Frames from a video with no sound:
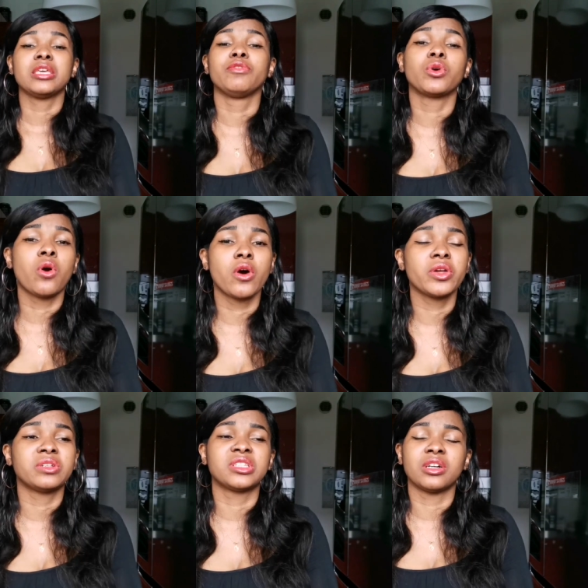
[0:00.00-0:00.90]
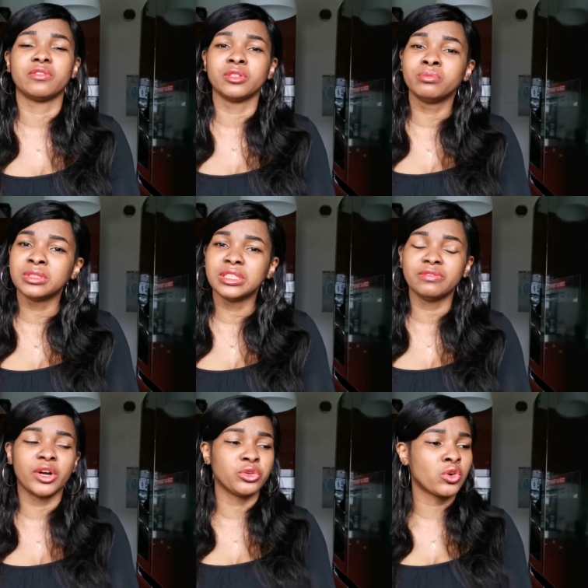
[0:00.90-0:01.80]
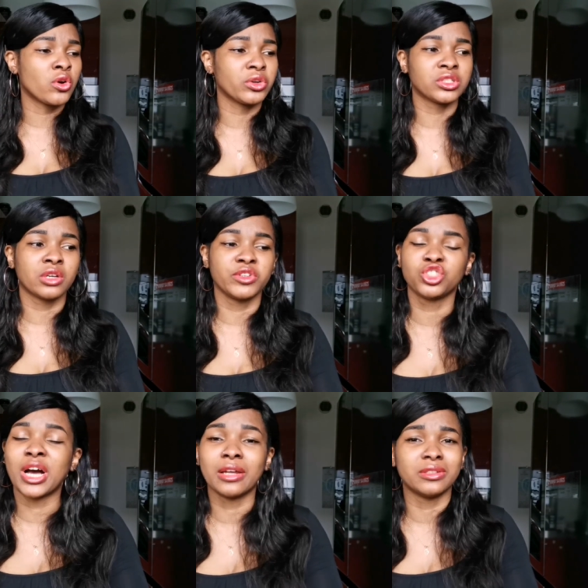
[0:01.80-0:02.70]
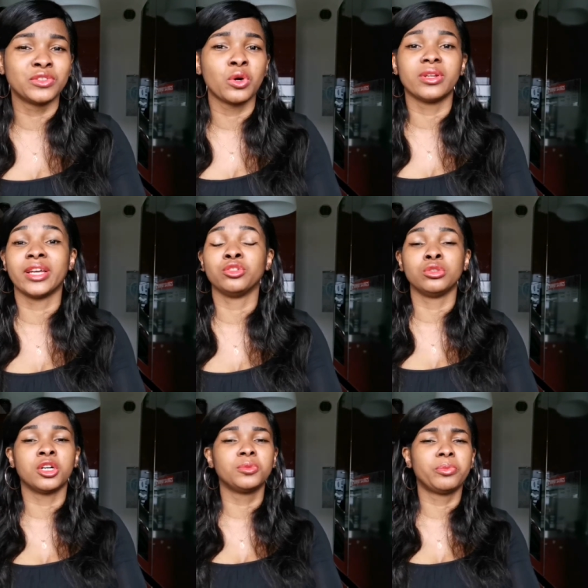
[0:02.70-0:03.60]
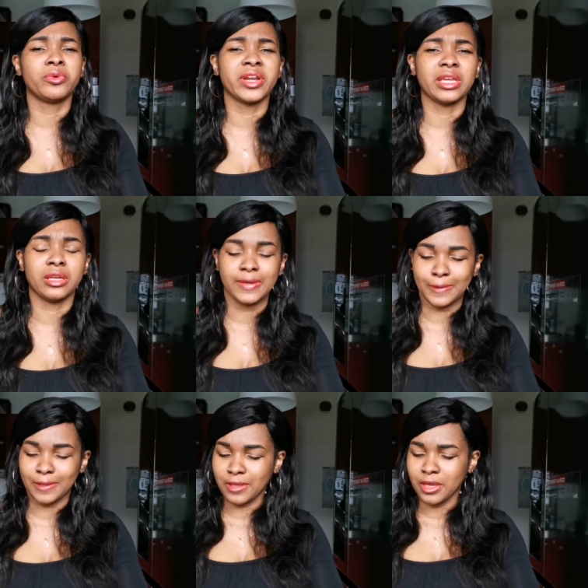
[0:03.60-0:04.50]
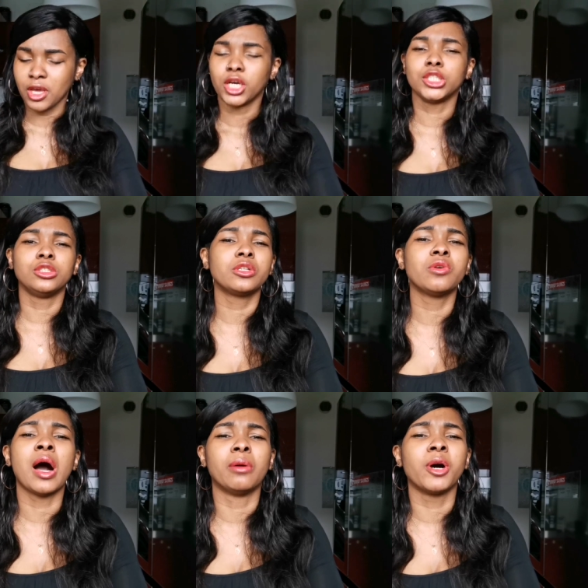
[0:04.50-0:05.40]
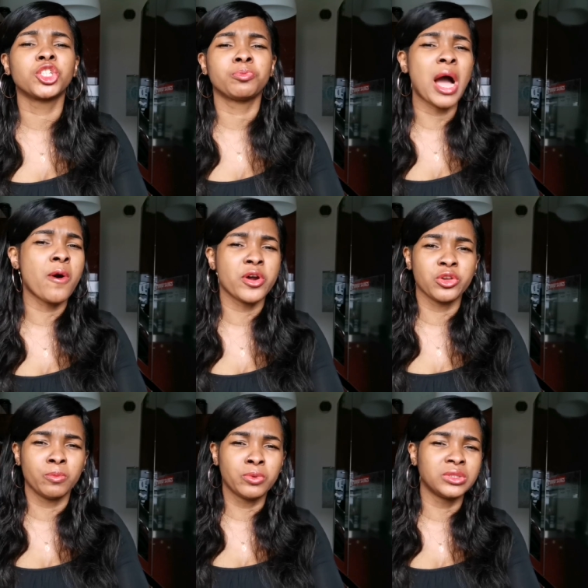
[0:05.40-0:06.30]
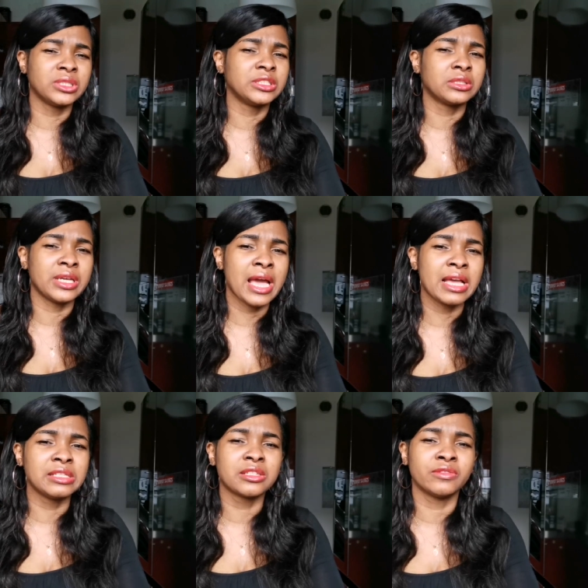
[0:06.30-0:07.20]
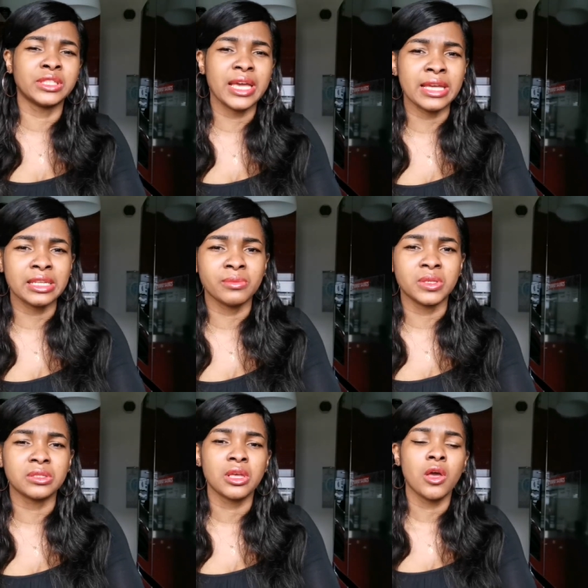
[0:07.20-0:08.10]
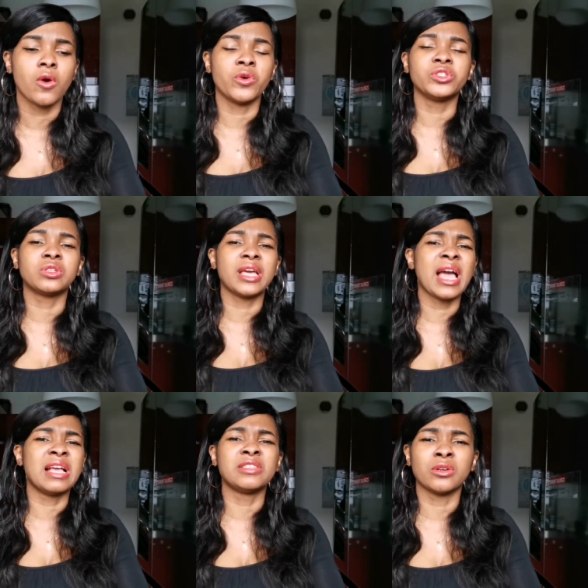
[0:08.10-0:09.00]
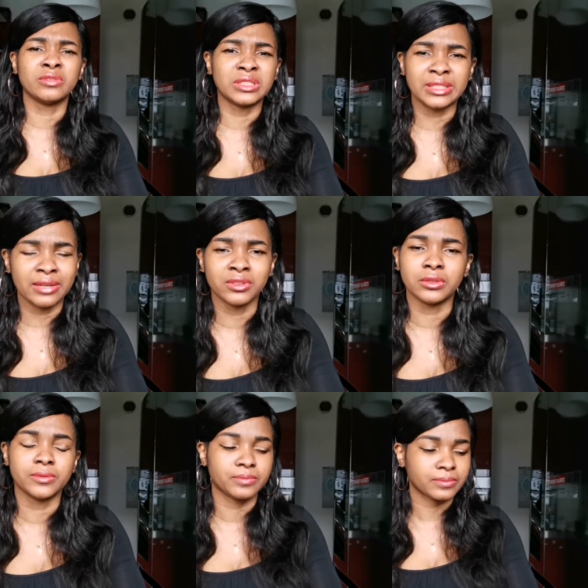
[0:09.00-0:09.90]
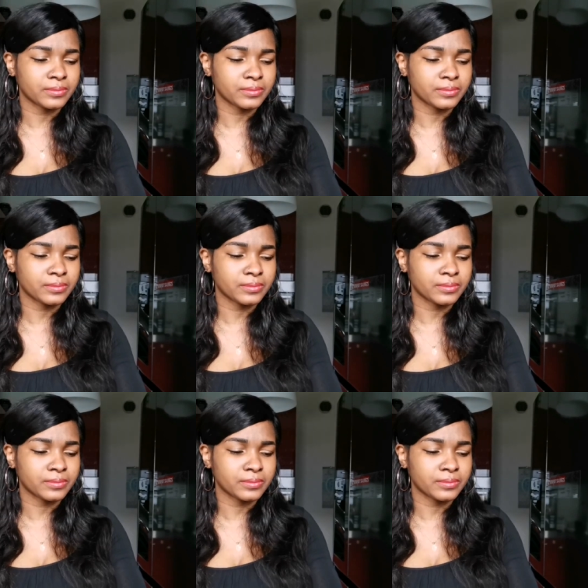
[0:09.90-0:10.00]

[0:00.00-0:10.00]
If you call yourself a believer, you call yourself a child of God, and you don't pray, you don't know how much power you're putting into the hands of the enemies or into the hands of the devil.